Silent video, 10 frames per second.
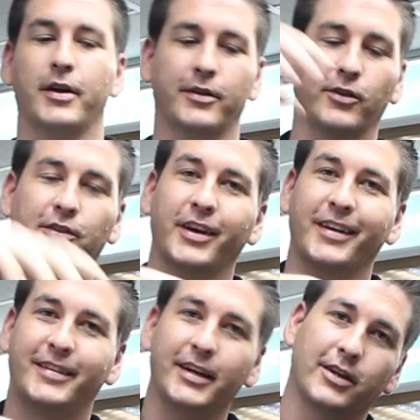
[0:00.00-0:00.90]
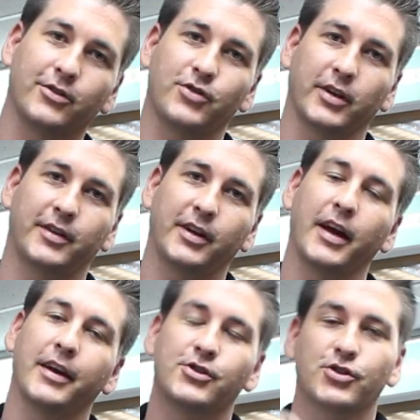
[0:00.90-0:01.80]
He's also going to deconstruct the
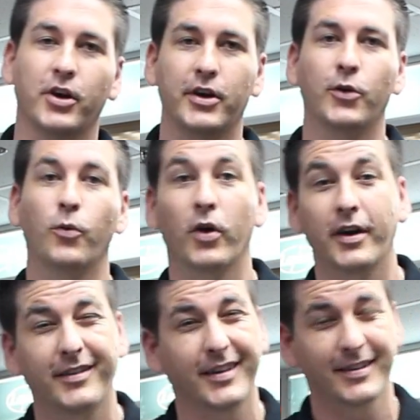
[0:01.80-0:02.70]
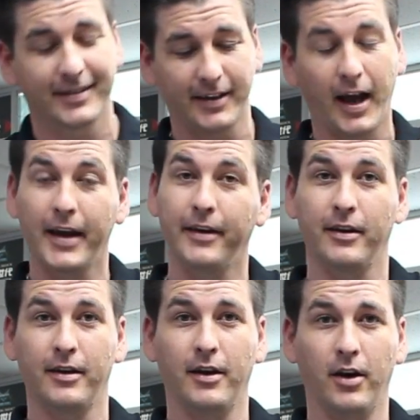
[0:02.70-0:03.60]
gun and show you what is inside
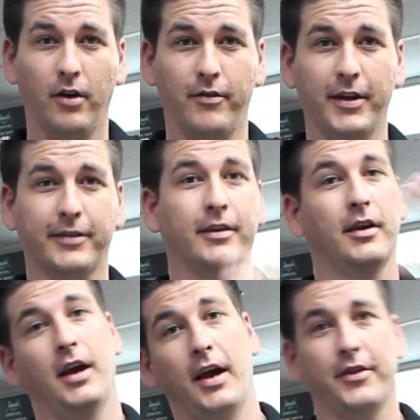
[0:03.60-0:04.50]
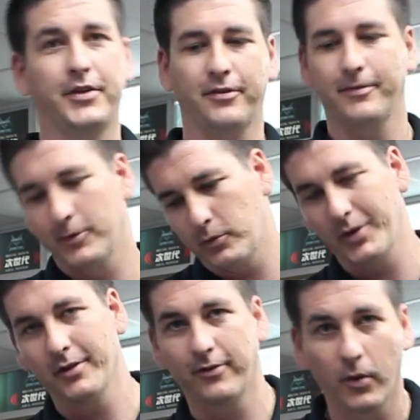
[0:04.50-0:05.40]
of this and the difference
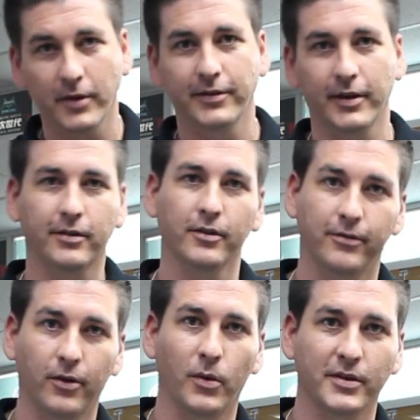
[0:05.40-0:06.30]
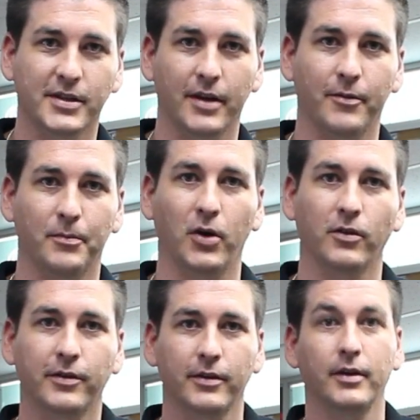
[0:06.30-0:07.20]
between the 416 and the 417
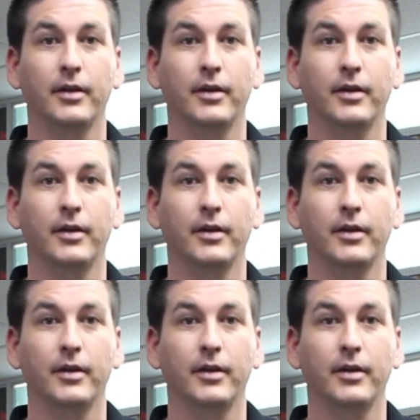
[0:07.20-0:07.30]
bolts.